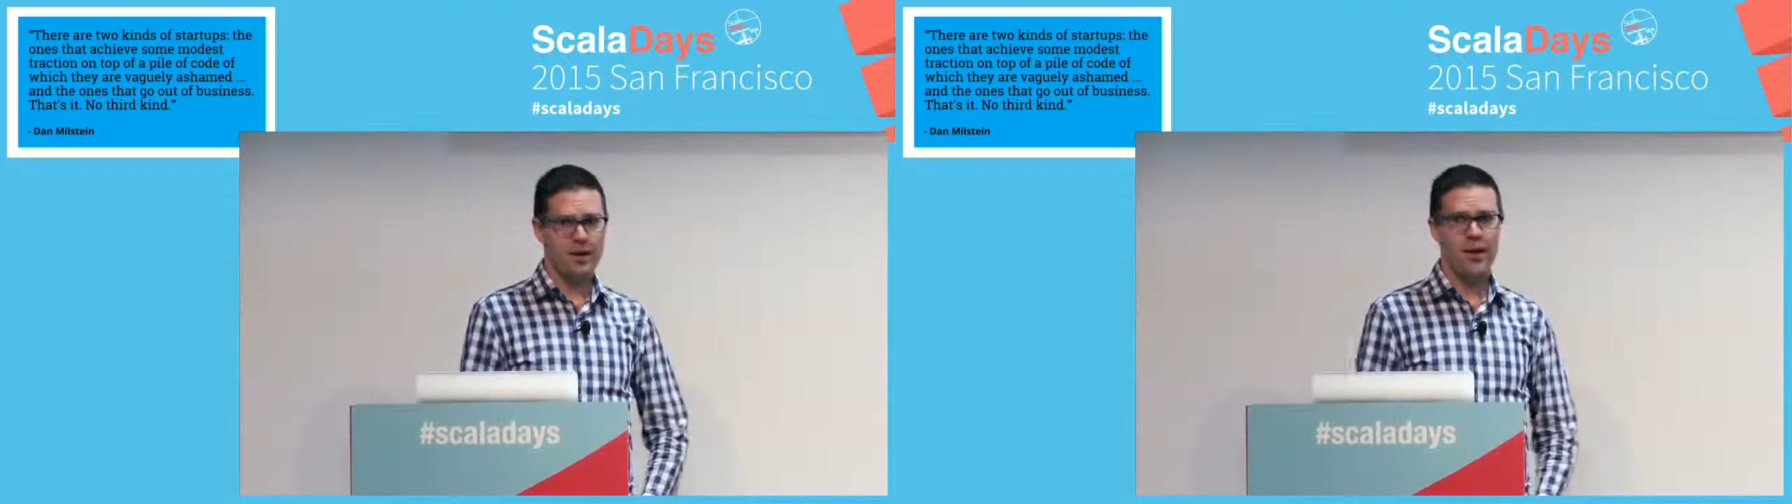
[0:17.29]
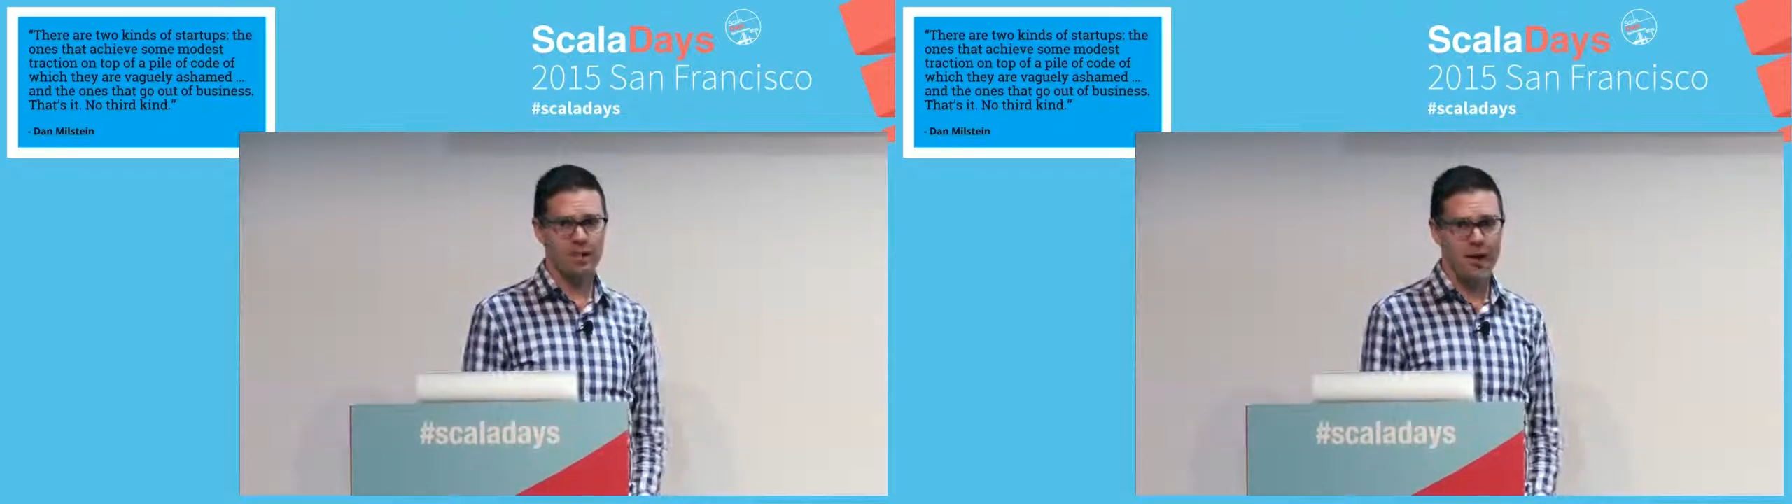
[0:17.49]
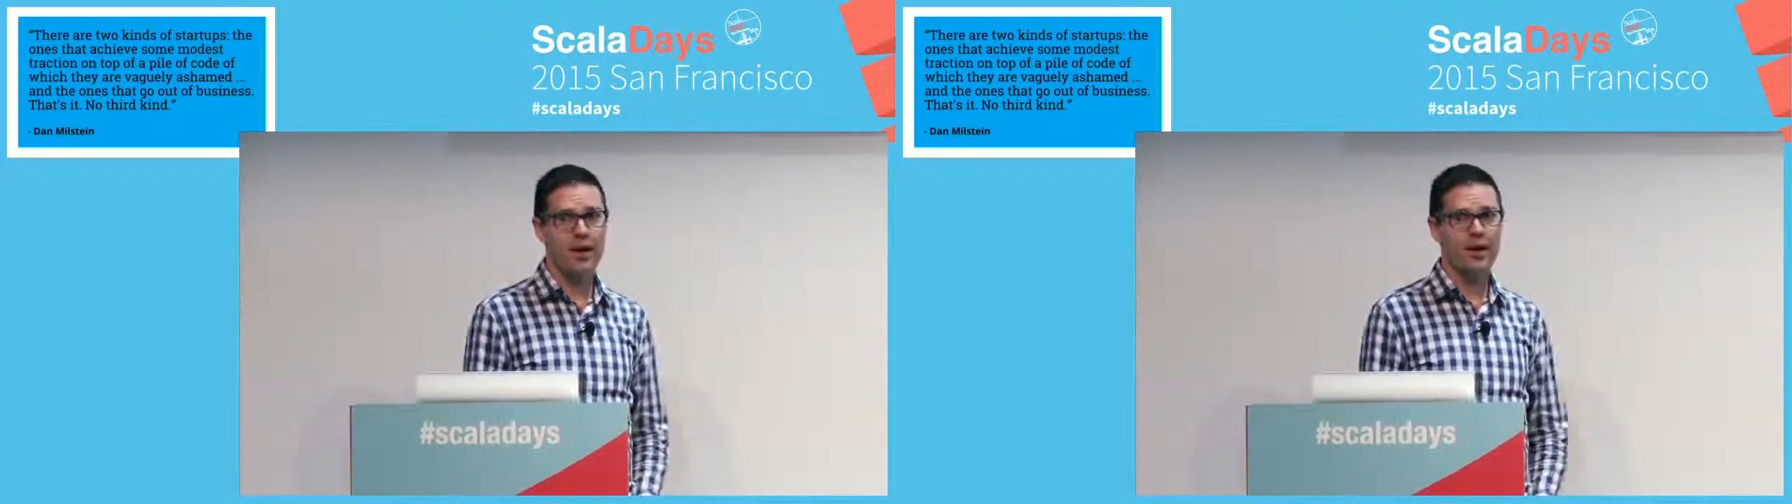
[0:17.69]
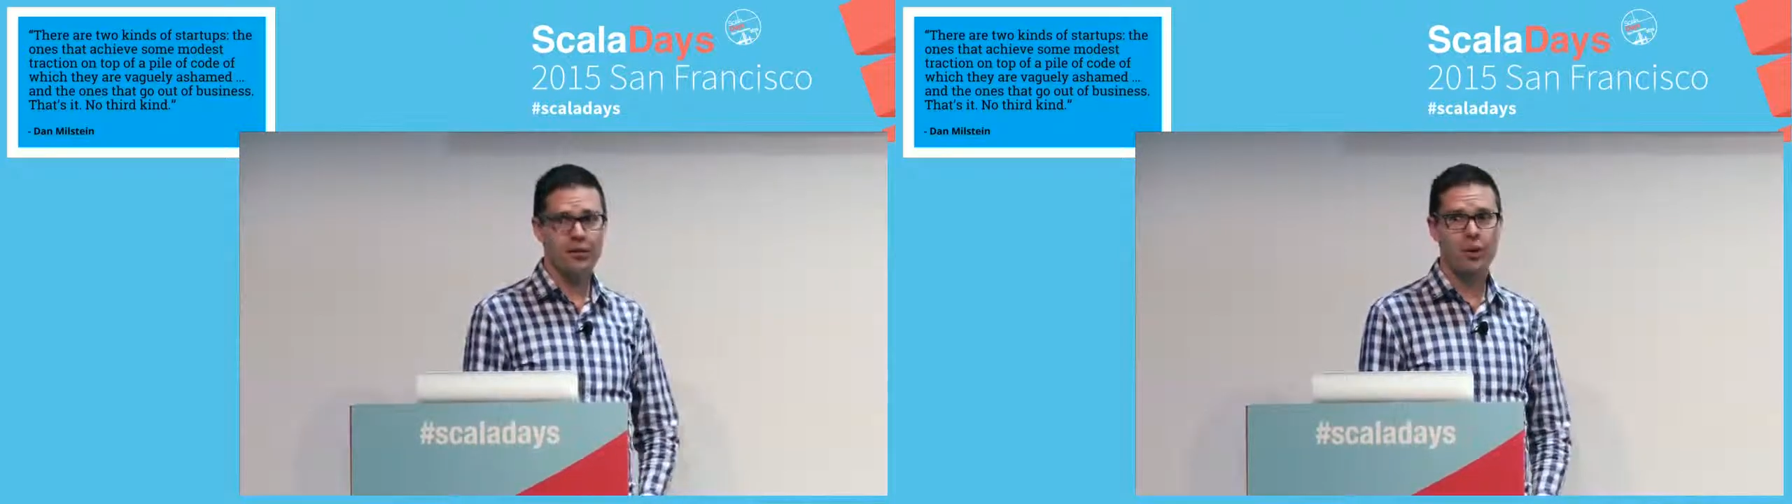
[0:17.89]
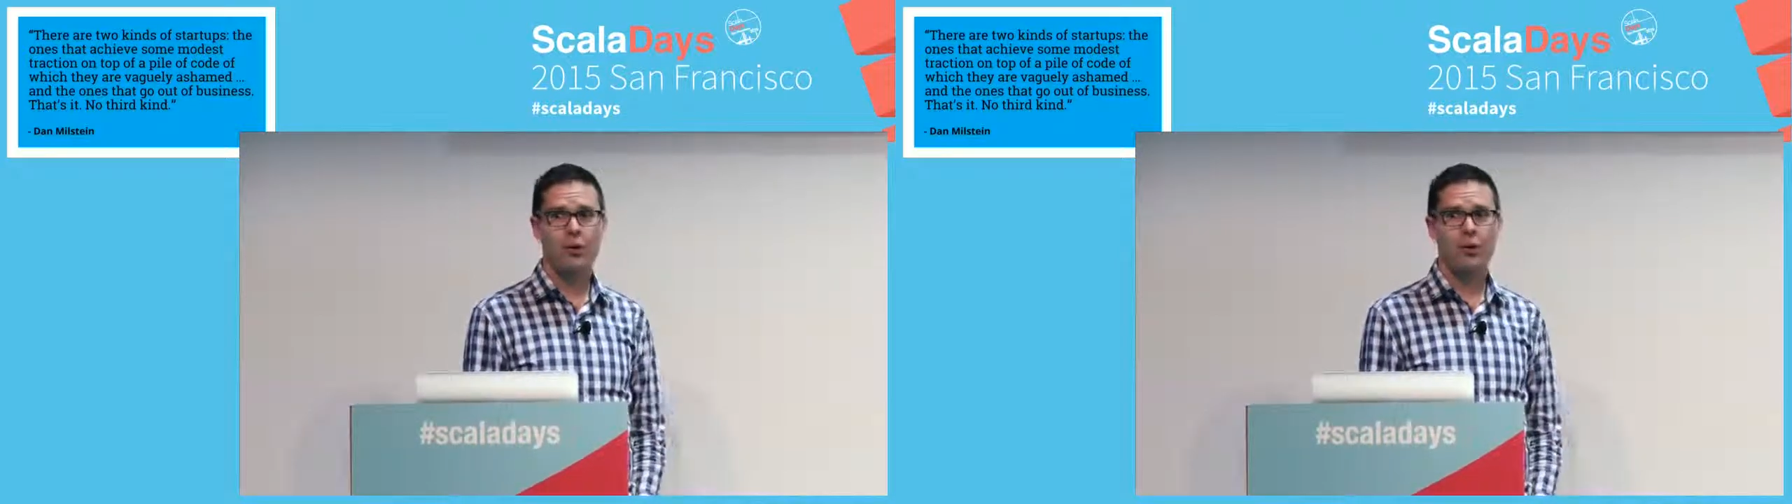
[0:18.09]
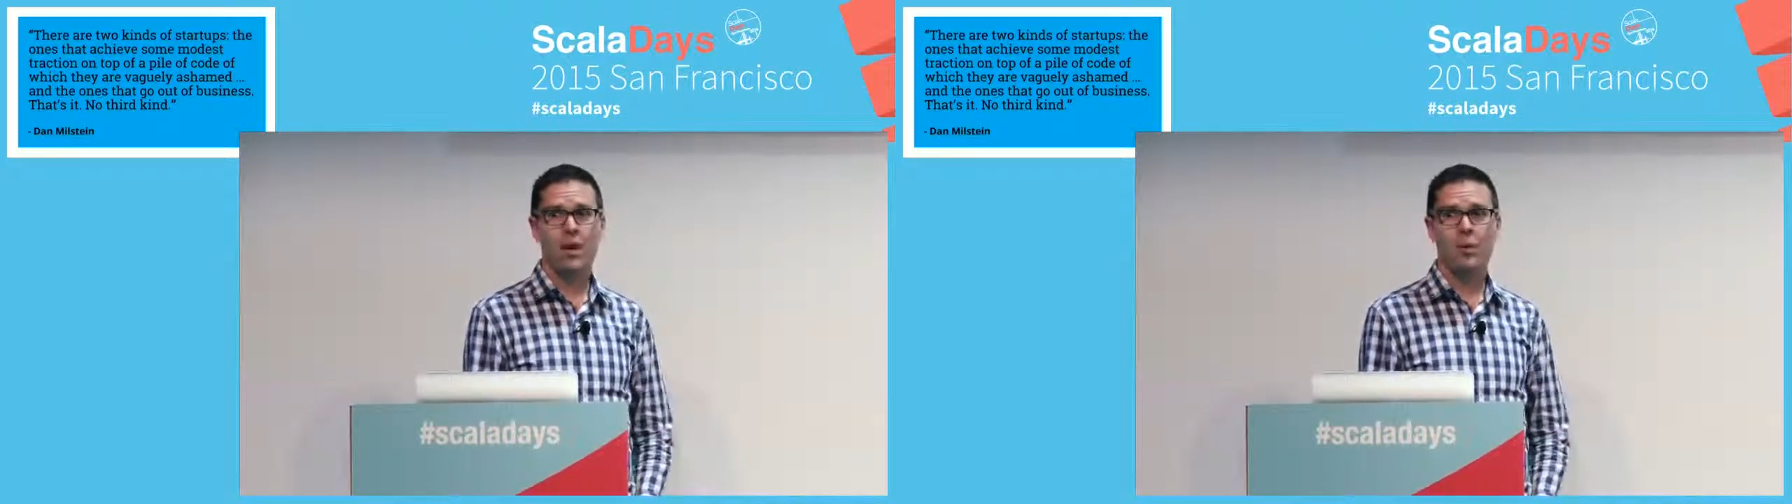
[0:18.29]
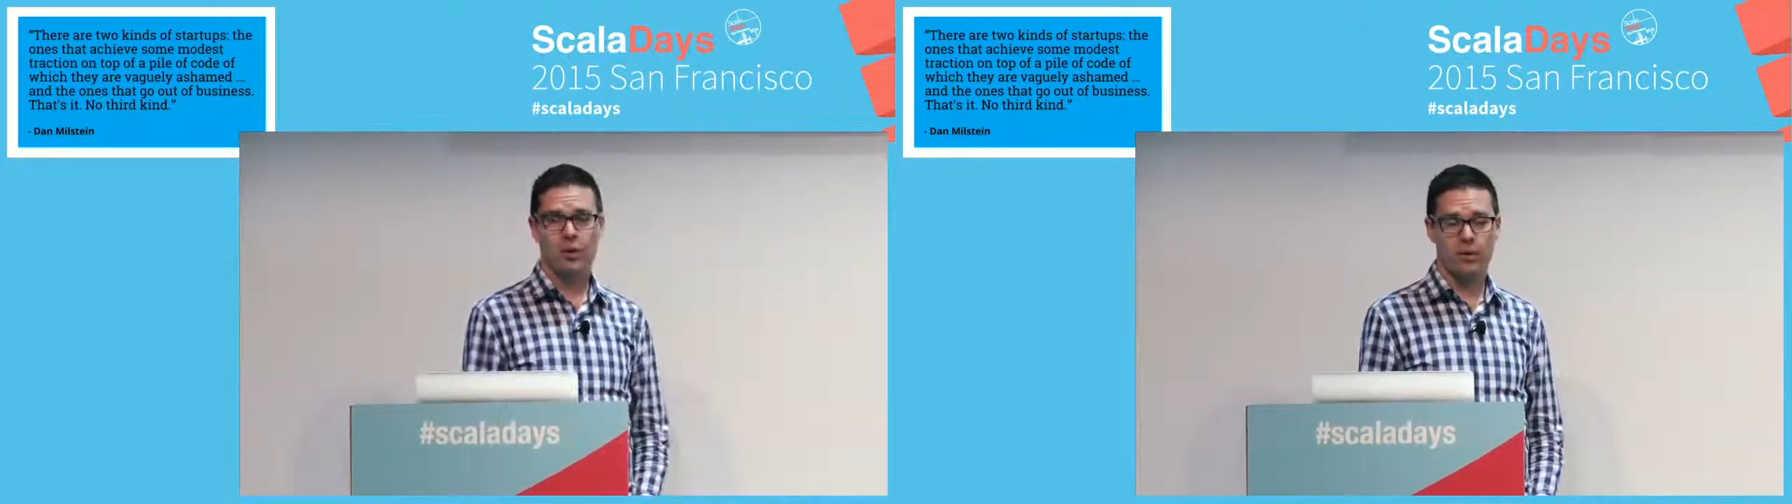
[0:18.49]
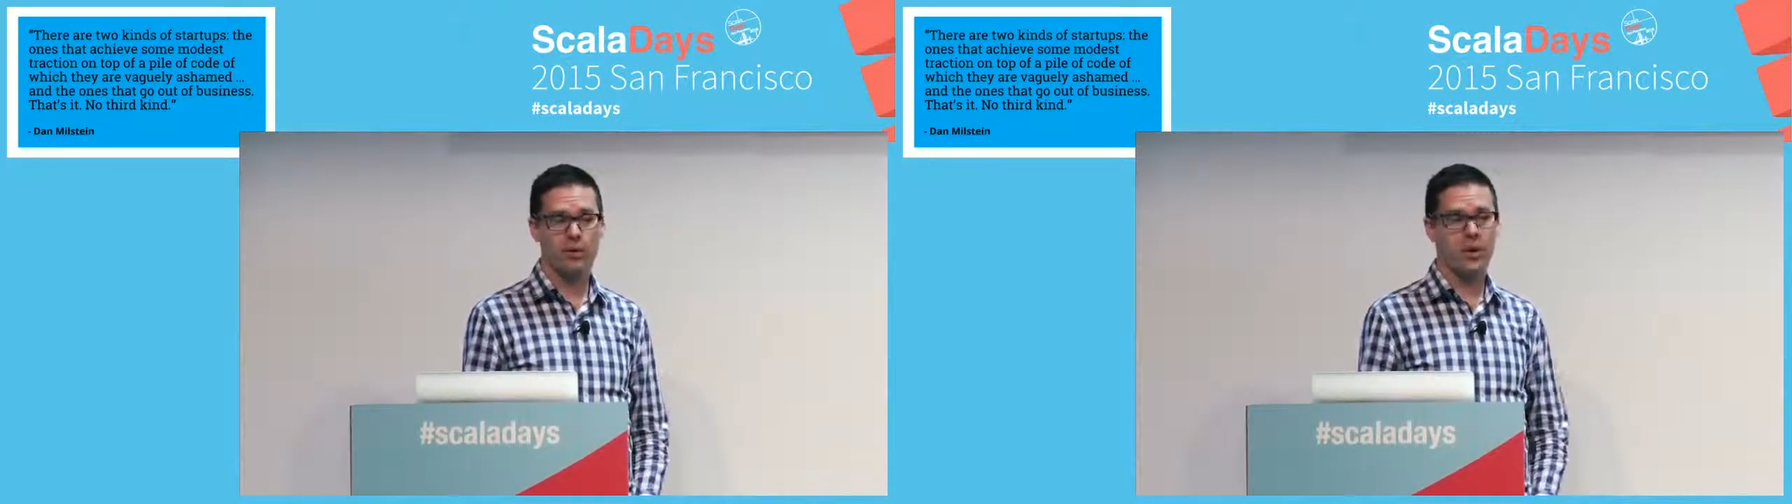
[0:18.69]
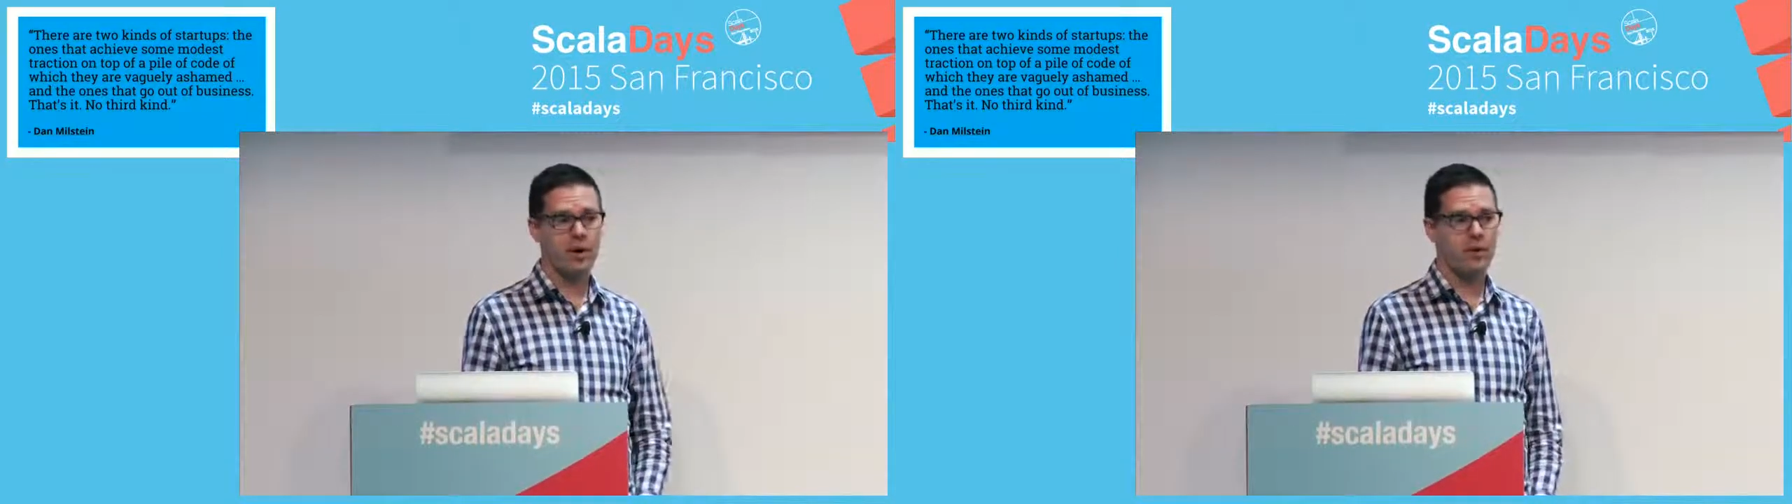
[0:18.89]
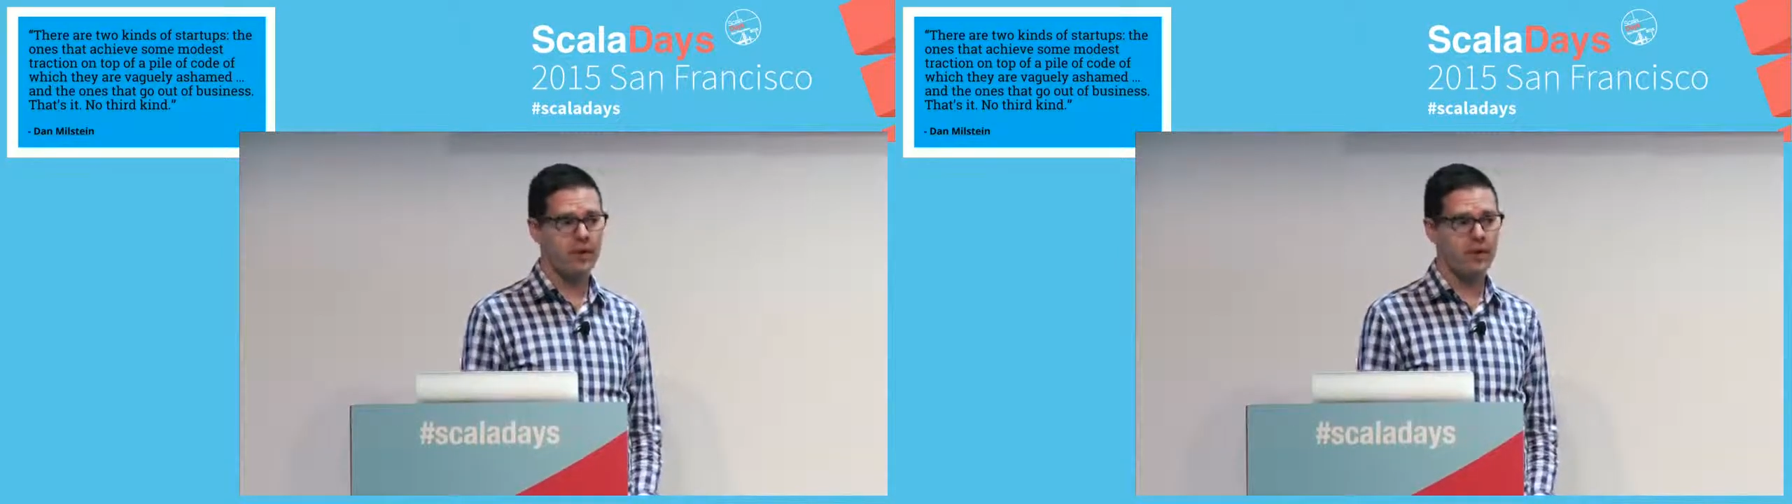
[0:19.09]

a pile of code that we're